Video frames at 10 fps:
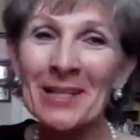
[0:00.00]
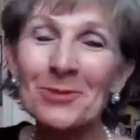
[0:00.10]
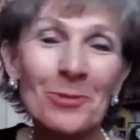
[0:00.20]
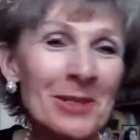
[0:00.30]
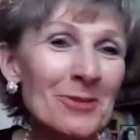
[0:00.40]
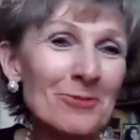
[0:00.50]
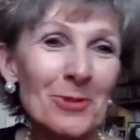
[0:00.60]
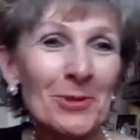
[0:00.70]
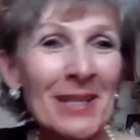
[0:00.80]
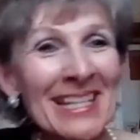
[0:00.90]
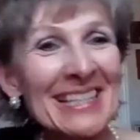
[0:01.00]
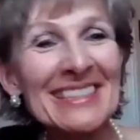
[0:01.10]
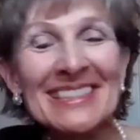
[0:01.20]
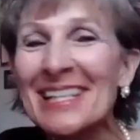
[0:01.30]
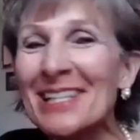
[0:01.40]
that's wonderful.
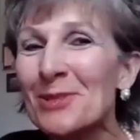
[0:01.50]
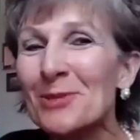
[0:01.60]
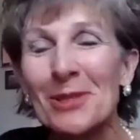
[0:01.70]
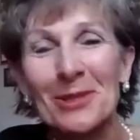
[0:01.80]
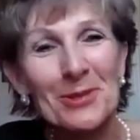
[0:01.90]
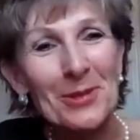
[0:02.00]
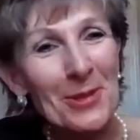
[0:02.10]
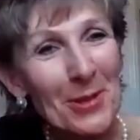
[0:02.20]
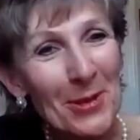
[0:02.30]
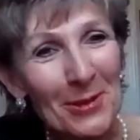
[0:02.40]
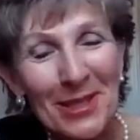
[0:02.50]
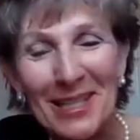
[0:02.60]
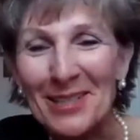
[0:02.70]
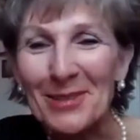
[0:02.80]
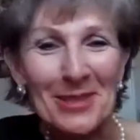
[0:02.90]
Ladies, thank you, Dr.
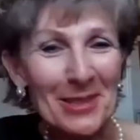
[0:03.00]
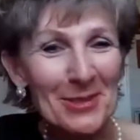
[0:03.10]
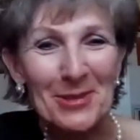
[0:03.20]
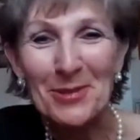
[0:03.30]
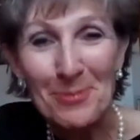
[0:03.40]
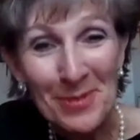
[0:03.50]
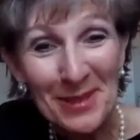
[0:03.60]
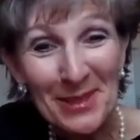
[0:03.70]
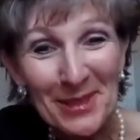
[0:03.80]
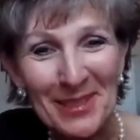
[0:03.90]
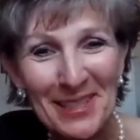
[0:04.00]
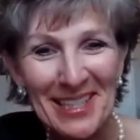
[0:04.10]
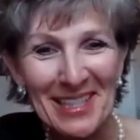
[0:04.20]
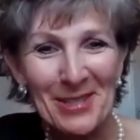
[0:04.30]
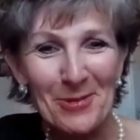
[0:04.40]
Carlile, Dr. Dubiel,
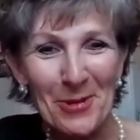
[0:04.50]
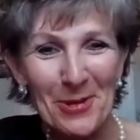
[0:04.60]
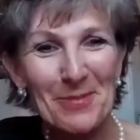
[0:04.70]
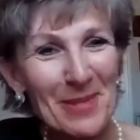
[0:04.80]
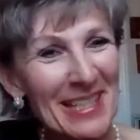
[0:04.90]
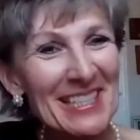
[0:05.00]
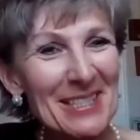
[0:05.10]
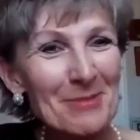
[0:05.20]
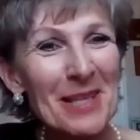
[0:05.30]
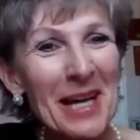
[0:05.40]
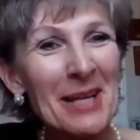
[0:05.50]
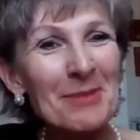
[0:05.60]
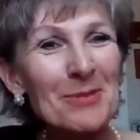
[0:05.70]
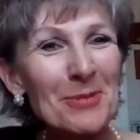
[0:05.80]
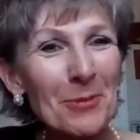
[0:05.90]
for spending some
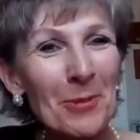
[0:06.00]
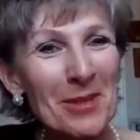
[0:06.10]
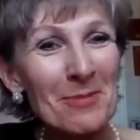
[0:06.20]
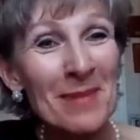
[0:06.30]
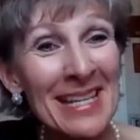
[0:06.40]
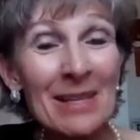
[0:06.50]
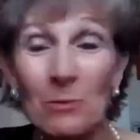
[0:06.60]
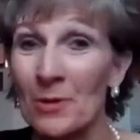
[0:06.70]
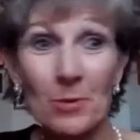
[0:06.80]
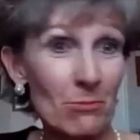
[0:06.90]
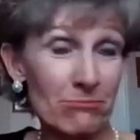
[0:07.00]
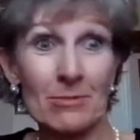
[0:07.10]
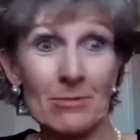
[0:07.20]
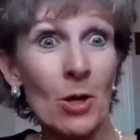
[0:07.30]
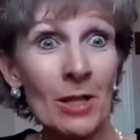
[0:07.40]
time with me and with
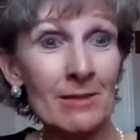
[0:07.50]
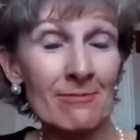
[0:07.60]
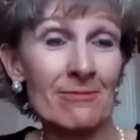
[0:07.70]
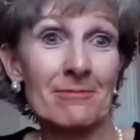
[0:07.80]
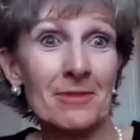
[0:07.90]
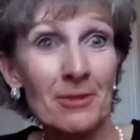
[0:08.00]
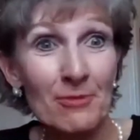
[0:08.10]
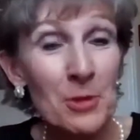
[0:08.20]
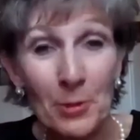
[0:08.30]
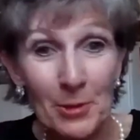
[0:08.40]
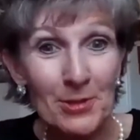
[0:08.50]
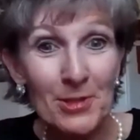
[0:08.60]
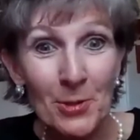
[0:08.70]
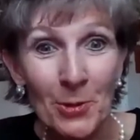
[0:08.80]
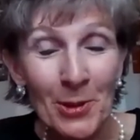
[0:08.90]
all of the viewers
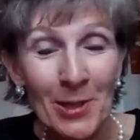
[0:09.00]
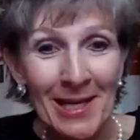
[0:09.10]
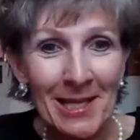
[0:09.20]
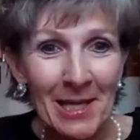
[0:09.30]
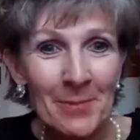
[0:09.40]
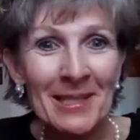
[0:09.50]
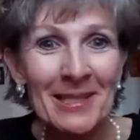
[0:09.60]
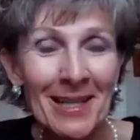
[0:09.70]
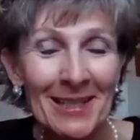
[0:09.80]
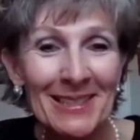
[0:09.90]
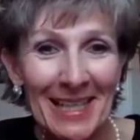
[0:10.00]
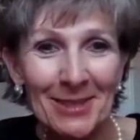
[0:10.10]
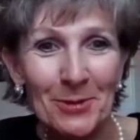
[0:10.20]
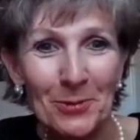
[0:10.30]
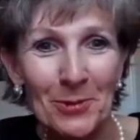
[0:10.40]
who will come in
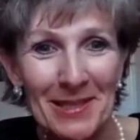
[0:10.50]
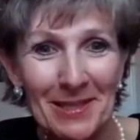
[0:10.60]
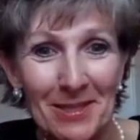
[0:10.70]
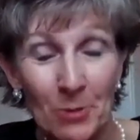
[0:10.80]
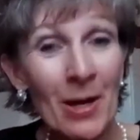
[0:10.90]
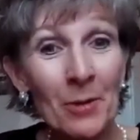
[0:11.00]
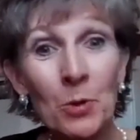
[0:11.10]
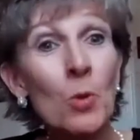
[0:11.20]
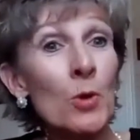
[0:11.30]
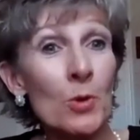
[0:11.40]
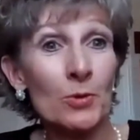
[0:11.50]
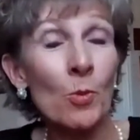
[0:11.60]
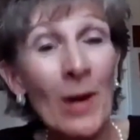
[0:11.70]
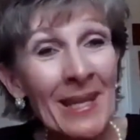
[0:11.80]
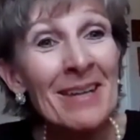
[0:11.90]
contact with us around the world.
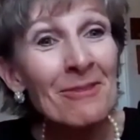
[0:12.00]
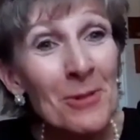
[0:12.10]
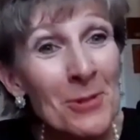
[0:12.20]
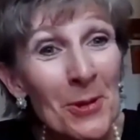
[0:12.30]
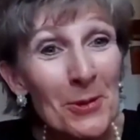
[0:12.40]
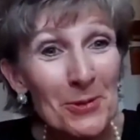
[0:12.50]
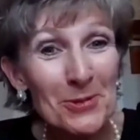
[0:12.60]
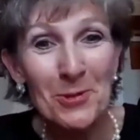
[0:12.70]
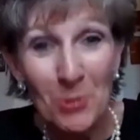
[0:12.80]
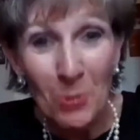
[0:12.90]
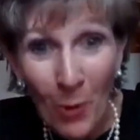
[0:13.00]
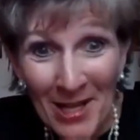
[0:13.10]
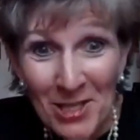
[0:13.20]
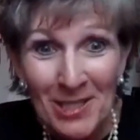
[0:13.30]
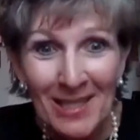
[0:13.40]
One never knows who's
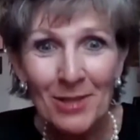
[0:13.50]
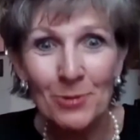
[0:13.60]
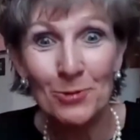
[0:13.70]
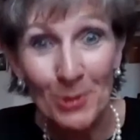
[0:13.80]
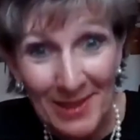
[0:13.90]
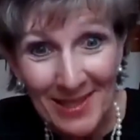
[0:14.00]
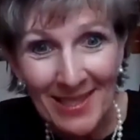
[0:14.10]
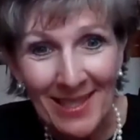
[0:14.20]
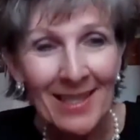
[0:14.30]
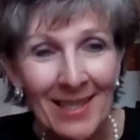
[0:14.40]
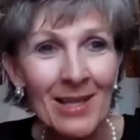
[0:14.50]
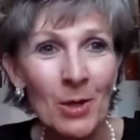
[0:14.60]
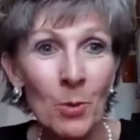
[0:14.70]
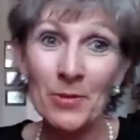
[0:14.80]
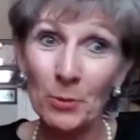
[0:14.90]
watching, who's listening,
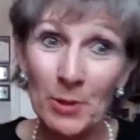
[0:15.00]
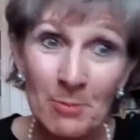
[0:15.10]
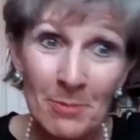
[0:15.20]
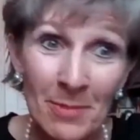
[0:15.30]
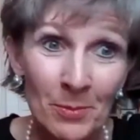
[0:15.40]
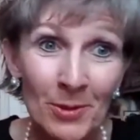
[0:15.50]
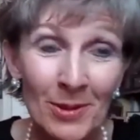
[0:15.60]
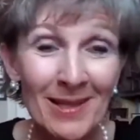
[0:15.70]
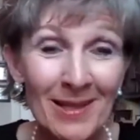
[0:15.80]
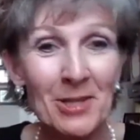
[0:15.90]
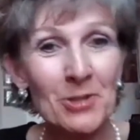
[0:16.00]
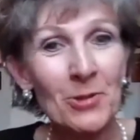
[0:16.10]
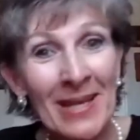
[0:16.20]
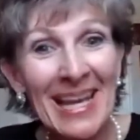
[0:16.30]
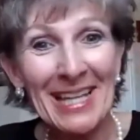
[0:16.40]
what they'll remember.
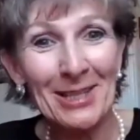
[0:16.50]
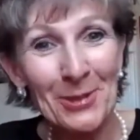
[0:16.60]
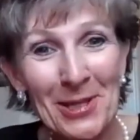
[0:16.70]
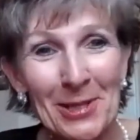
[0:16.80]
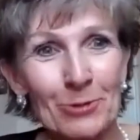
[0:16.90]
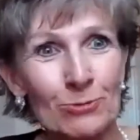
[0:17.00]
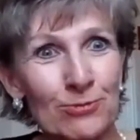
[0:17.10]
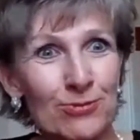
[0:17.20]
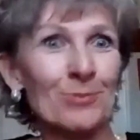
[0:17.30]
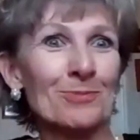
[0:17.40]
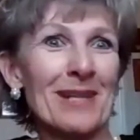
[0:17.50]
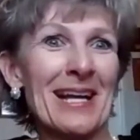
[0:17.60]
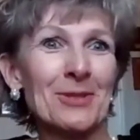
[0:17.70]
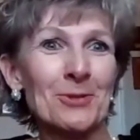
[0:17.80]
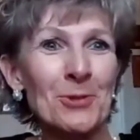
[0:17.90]
So again, look
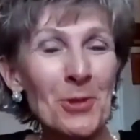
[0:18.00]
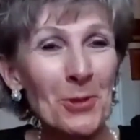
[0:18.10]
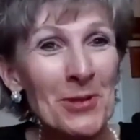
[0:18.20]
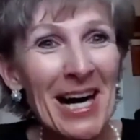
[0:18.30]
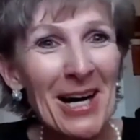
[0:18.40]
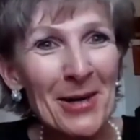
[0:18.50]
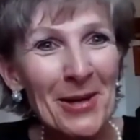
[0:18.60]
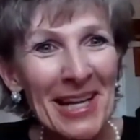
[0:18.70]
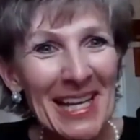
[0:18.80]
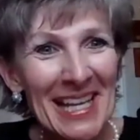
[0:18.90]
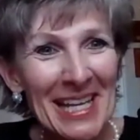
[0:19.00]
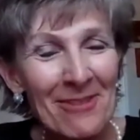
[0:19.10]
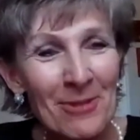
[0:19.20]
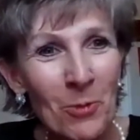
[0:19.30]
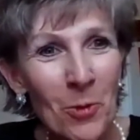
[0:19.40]
at the role now,
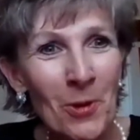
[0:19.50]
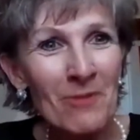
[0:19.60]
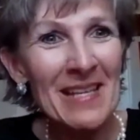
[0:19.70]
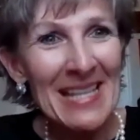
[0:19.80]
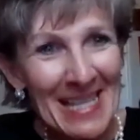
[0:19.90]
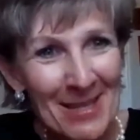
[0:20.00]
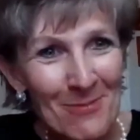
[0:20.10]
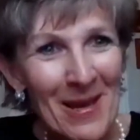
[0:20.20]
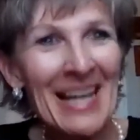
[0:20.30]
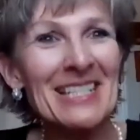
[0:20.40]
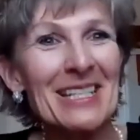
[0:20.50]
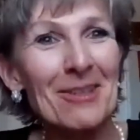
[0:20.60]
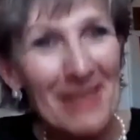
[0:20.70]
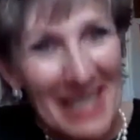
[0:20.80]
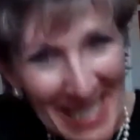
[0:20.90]
even more of the impact
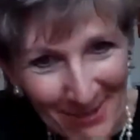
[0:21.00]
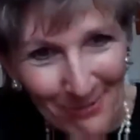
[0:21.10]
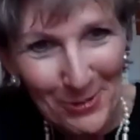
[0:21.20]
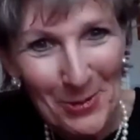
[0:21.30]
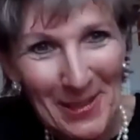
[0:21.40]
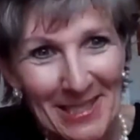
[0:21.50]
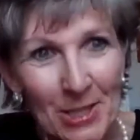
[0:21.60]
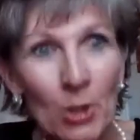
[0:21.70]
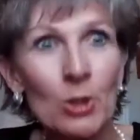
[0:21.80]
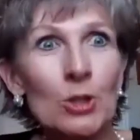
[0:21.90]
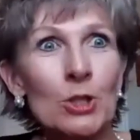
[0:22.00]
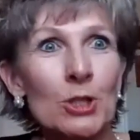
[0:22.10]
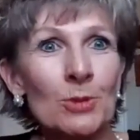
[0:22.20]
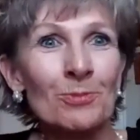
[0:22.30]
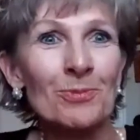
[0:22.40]
of influence
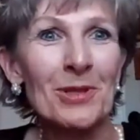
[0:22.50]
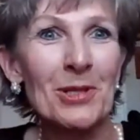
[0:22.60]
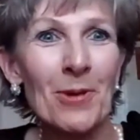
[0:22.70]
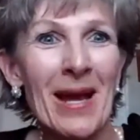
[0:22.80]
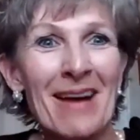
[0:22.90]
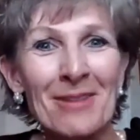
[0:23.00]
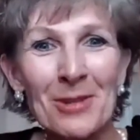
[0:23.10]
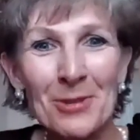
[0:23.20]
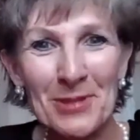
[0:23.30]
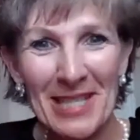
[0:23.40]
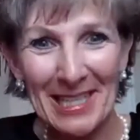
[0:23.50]
you're having through